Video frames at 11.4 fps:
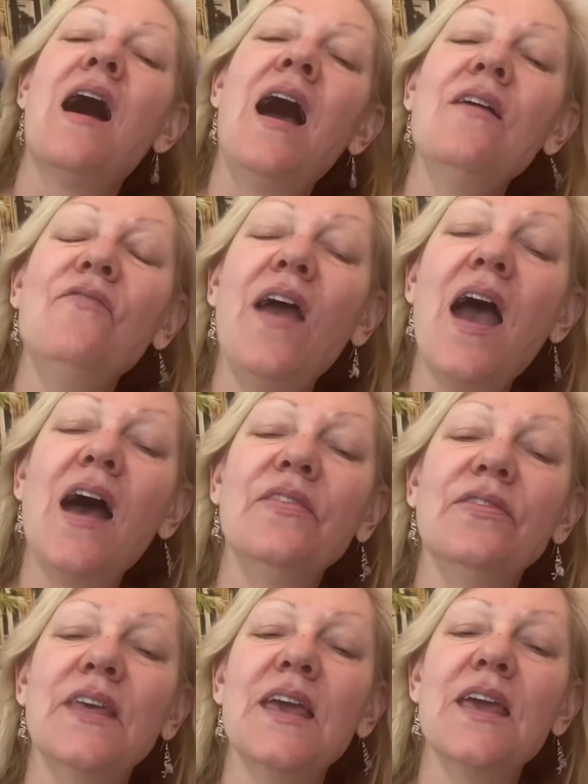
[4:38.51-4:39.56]
I've
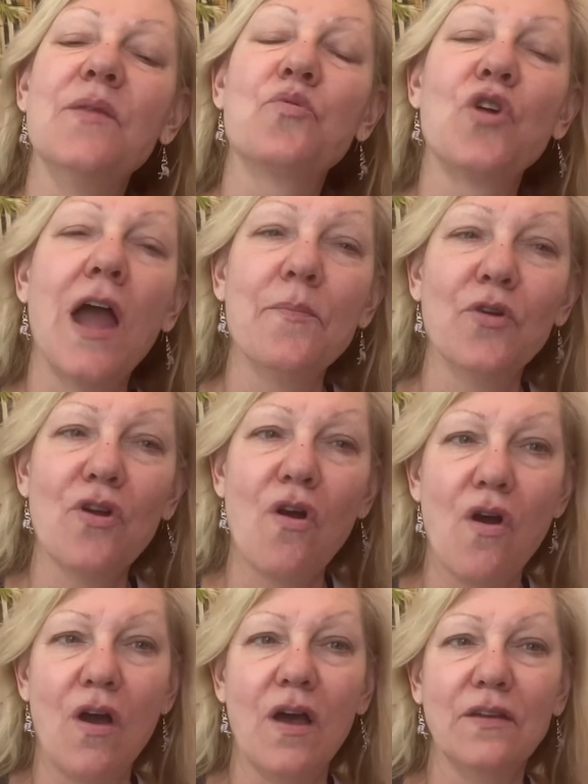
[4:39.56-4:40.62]
had the primer
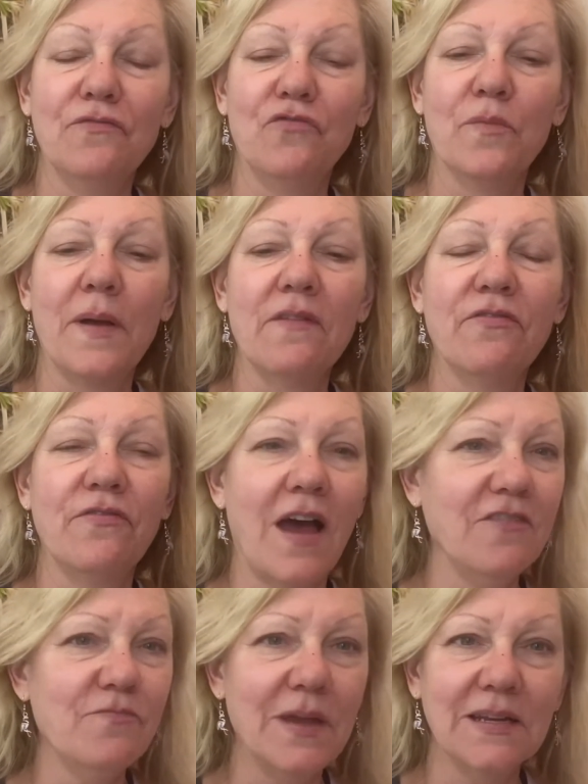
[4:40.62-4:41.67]
on for about
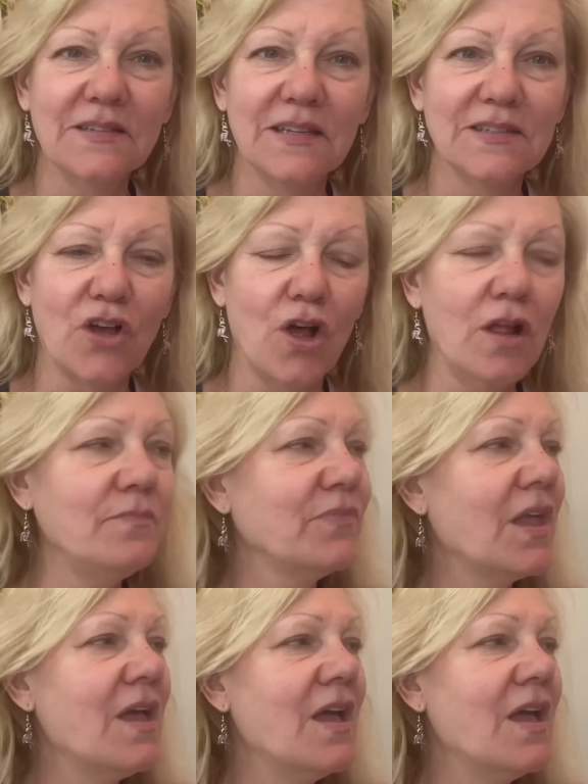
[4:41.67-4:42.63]
5 minutes is all.